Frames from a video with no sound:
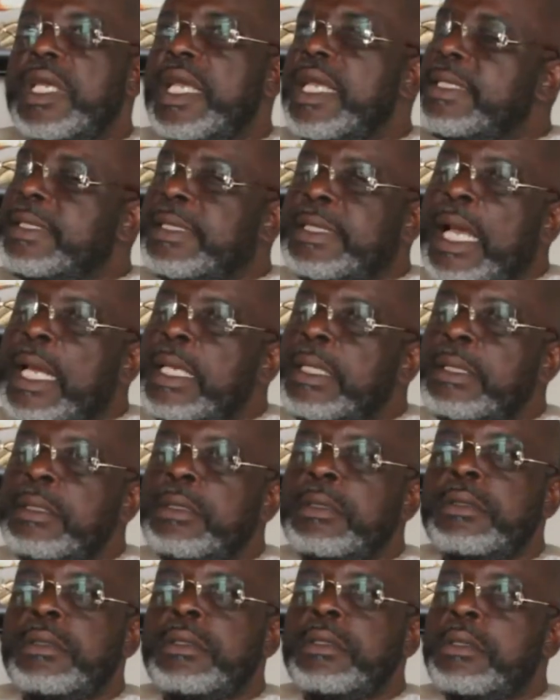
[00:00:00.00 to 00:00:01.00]
It's done
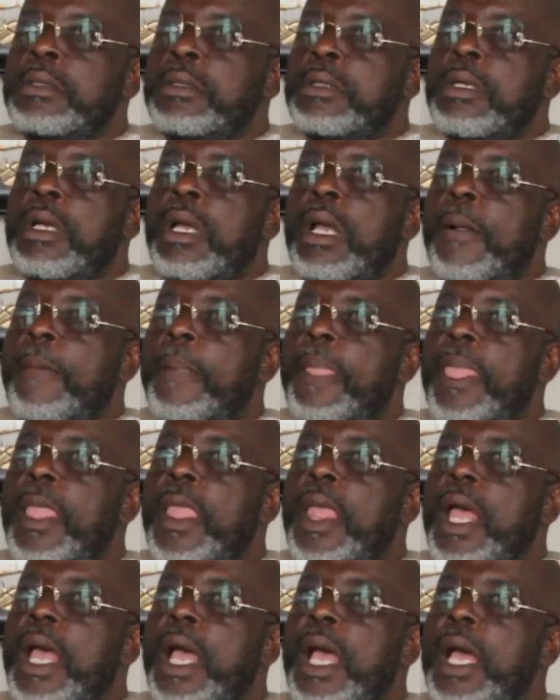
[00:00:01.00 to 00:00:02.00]

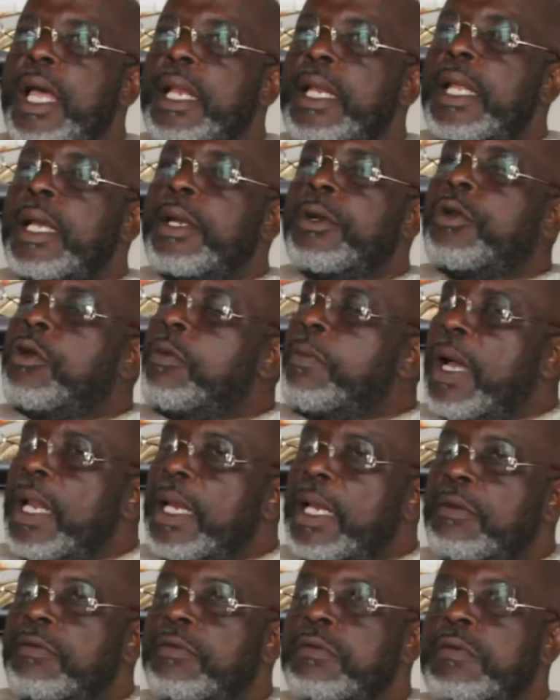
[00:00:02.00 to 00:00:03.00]
at the global
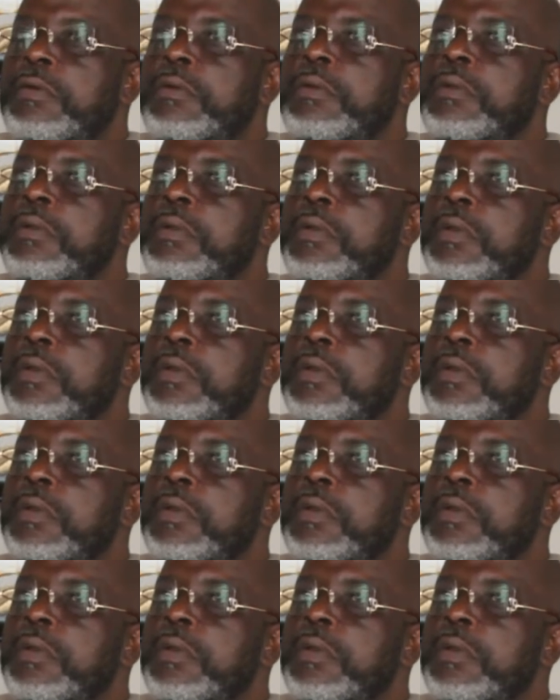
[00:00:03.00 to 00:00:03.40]
level,